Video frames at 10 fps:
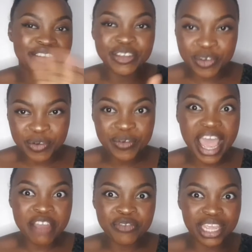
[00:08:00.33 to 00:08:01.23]
you know,
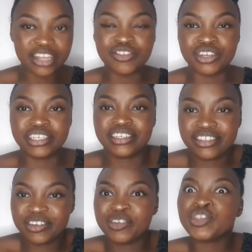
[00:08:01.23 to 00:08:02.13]
African
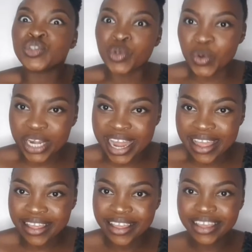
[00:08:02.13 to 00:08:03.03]
traditional Shona,
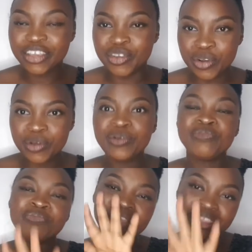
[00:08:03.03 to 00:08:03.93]
you know,
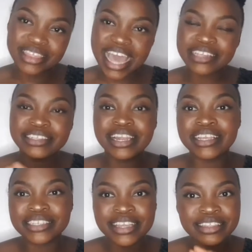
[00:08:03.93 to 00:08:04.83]
that's the
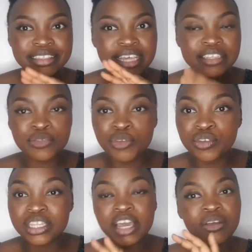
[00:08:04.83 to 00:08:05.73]

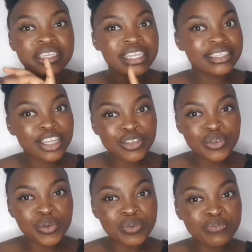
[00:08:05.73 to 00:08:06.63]
music that I was listening
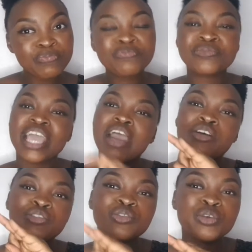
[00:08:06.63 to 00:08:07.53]
to. I was
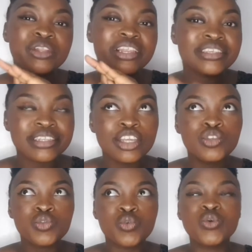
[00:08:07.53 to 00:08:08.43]
also listening
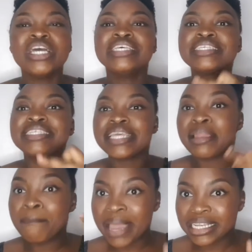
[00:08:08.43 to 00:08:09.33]
to
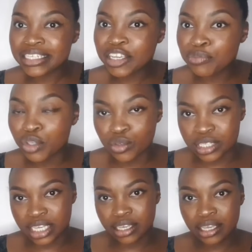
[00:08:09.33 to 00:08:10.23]
cinematic
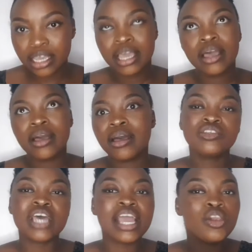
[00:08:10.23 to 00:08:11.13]
music. So
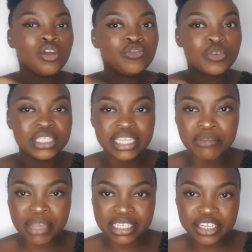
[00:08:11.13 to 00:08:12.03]
I looked for
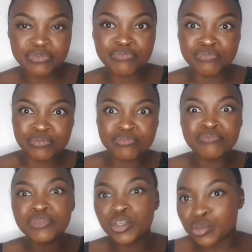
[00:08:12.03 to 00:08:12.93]
cinematic
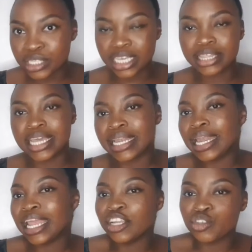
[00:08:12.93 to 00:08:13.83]
music that
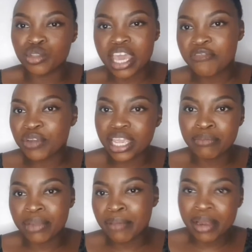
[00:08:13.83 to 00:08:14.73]
linked to the African
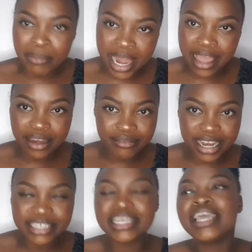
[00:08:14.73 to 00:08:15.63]
blah, blah, blah, right?